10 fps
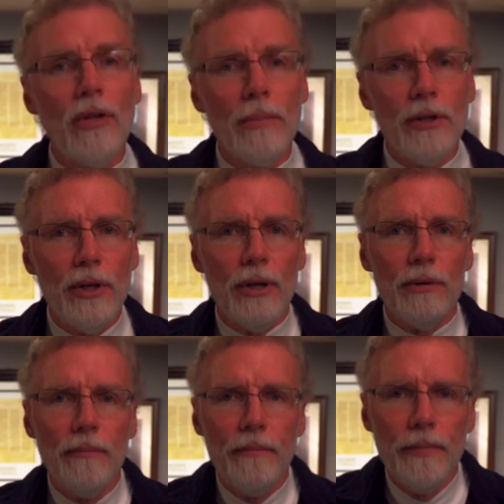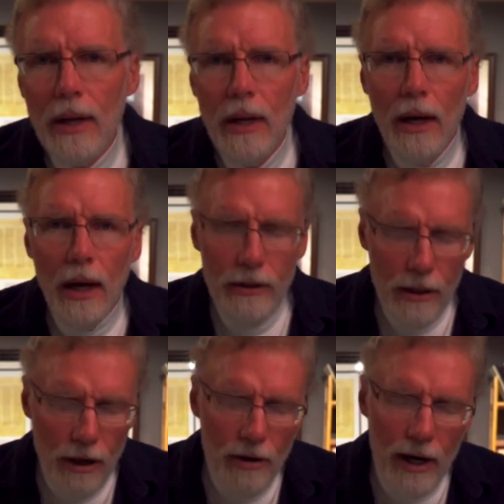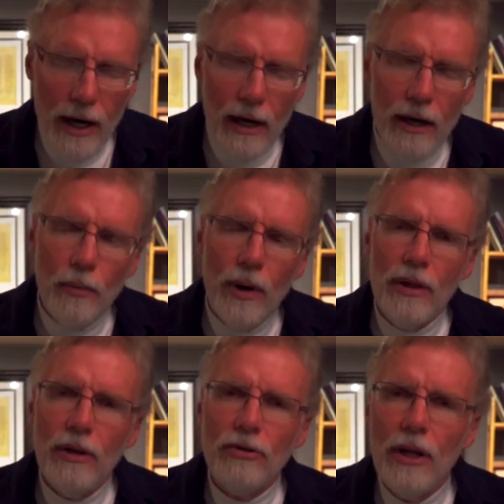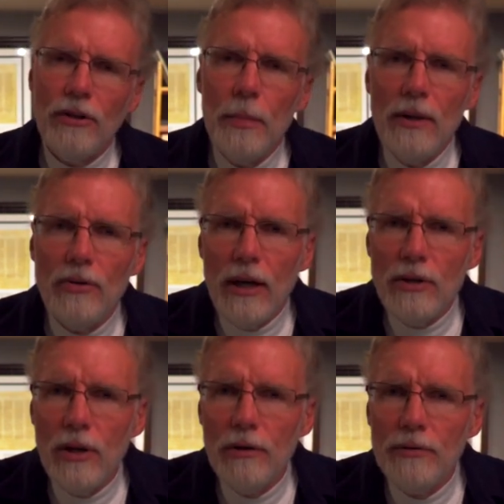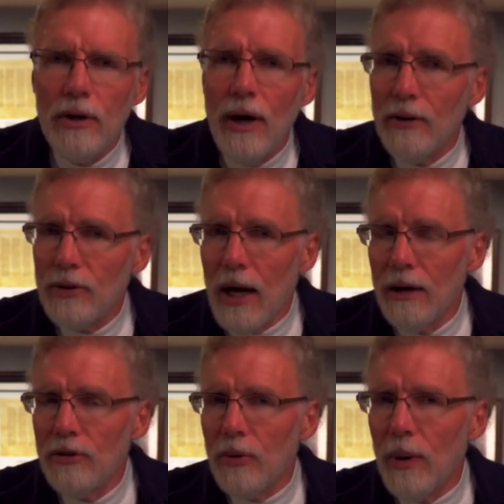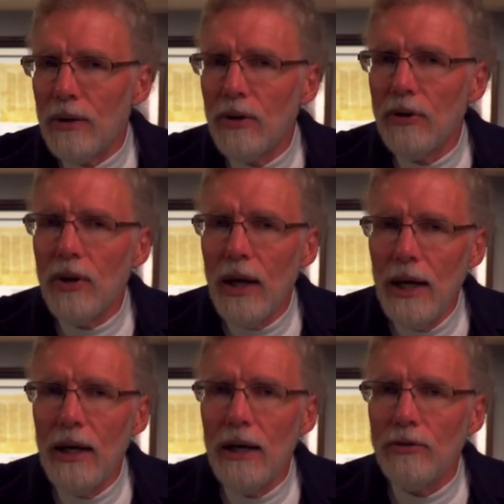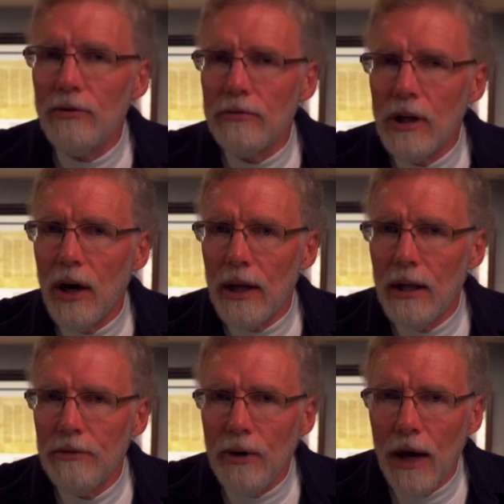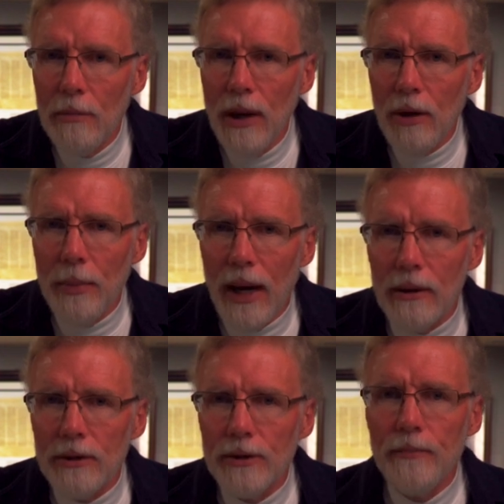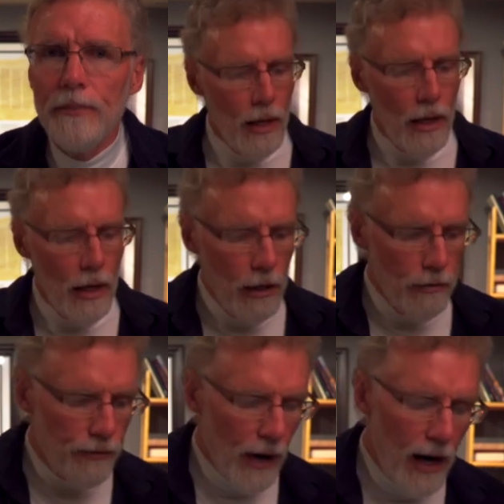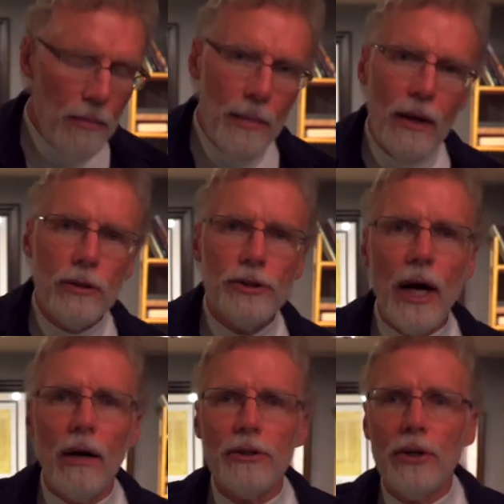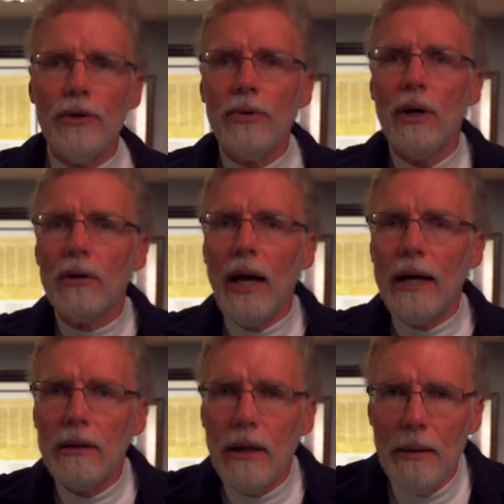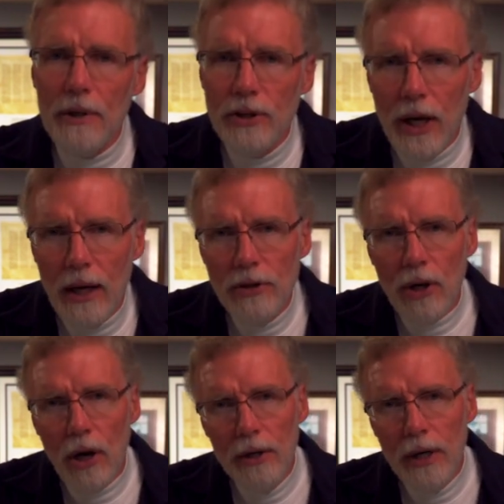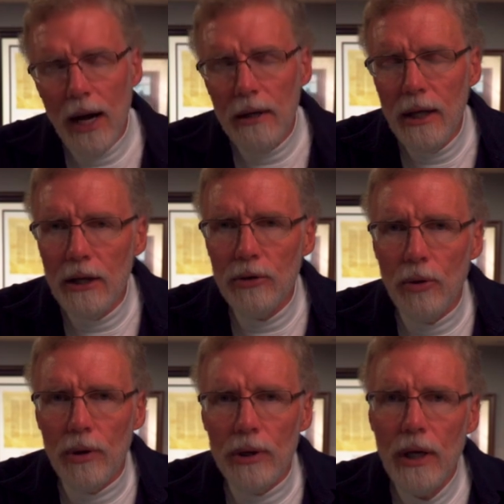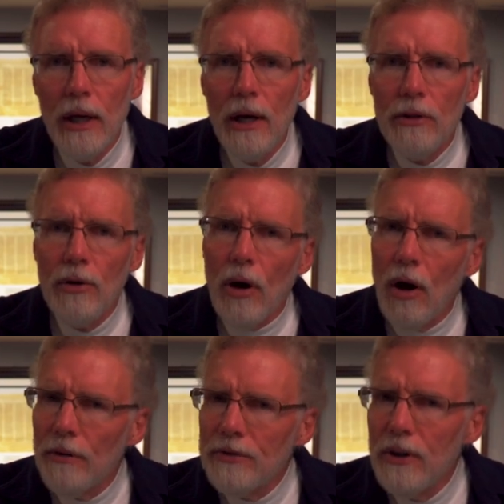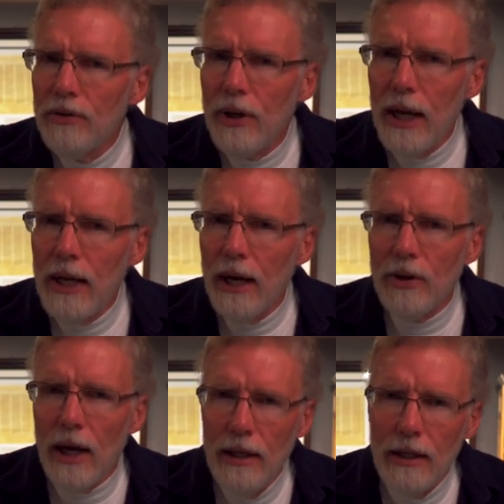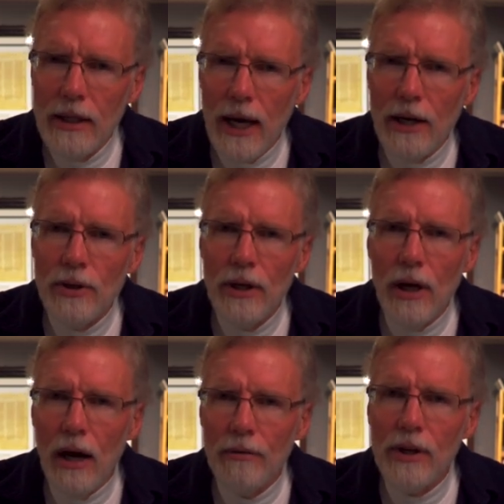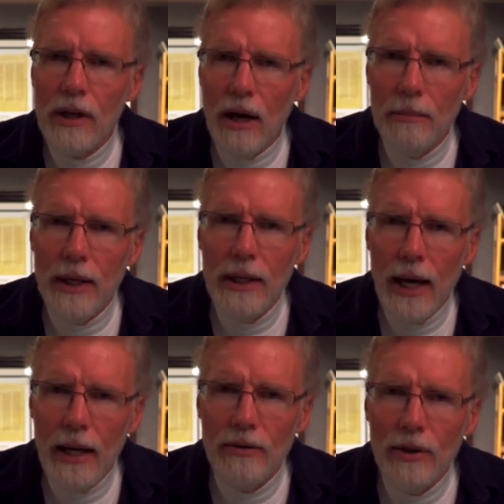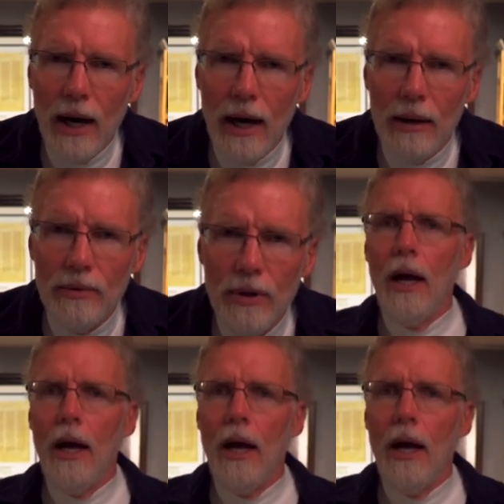number two. Another area where this dispensational view has consequences is regarding environmental matters. Environmental challenges like climate change are not only ignored, they're often seen as an indication of the coming end times.